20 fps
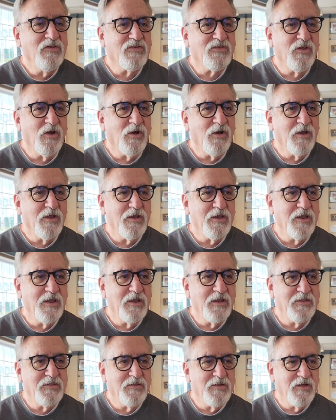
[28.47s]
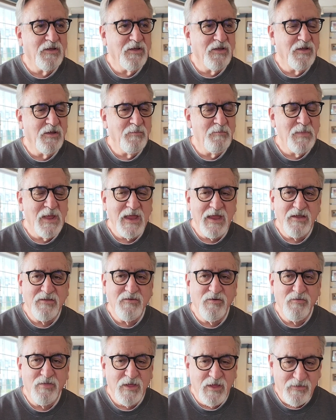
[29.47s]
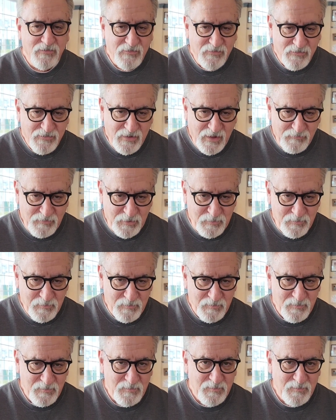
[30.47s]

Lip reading: We started it May 2007.